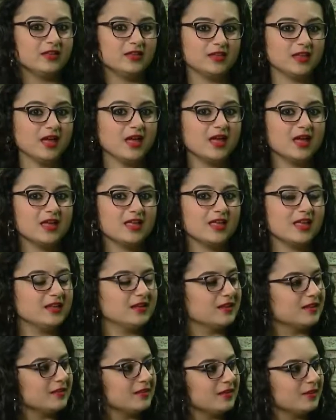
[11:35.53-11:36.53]
Yeah,
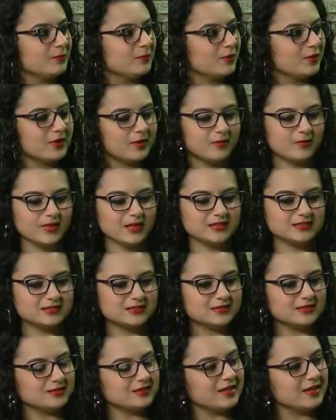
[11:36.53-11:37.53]
and the more it makes
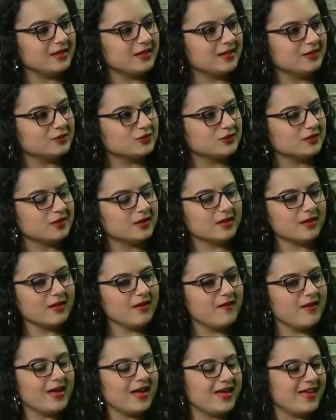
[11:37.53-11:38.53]
Danny Ainge look like,
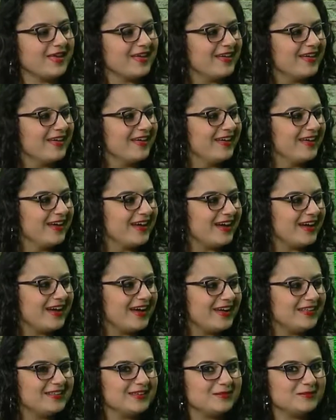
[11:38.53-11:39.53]
oh, hey,
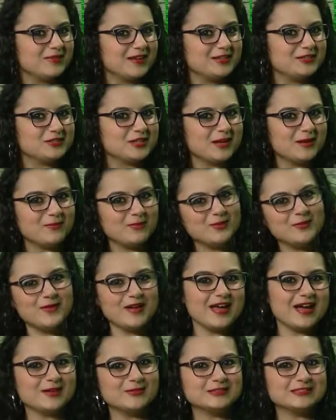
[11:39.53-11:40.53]
I did my job the way
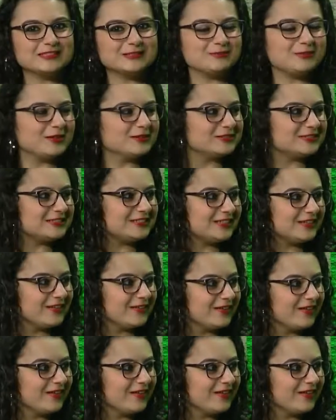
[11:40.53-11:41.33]
I was supposed to.